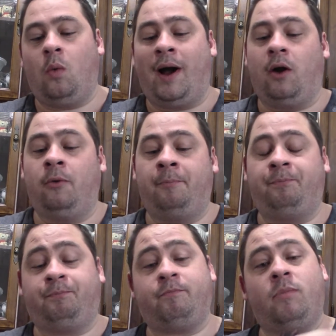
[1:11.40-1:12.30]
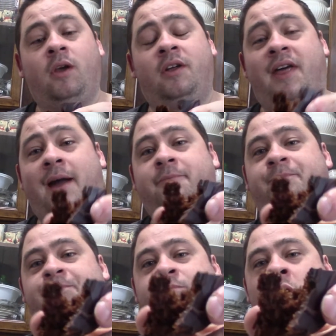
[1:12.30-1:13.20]
Wow. Look at that
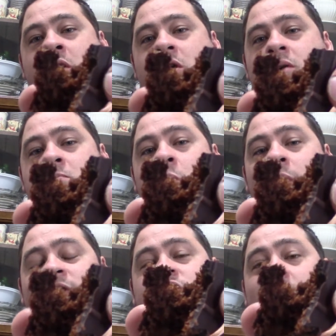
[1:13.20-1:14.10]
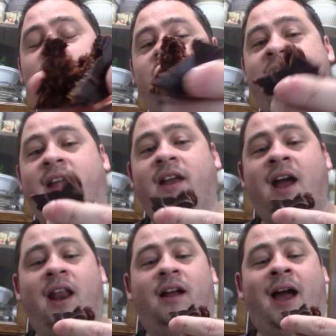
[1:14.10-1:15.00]
moist chocolate cake.
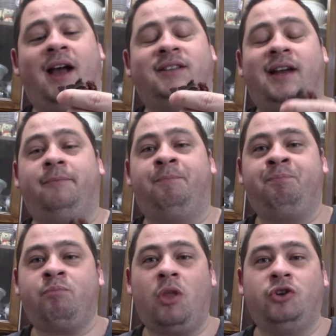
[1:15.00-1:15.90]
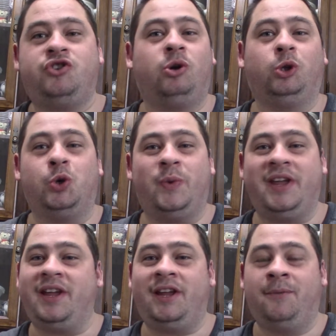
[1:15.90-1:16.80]
Kind of has that Joe
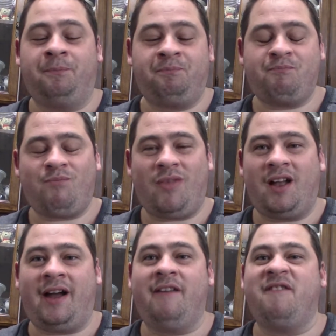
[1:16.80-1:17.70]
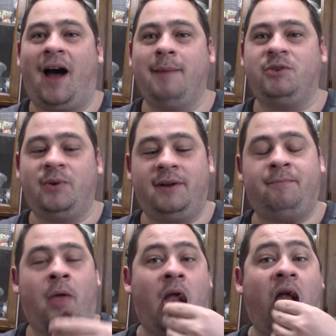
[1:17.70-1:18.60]
Louis kind of vibe to it.